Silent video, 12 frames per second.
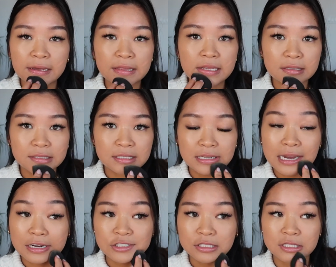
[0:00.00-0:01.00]
I think Celine
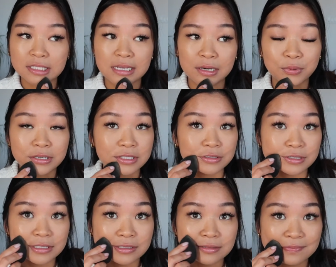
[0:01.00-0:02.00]
actually just had a price
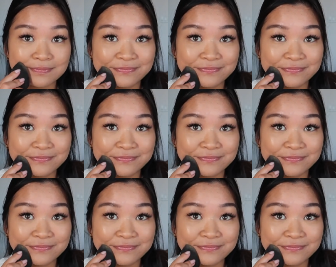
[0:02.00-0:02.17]
increase,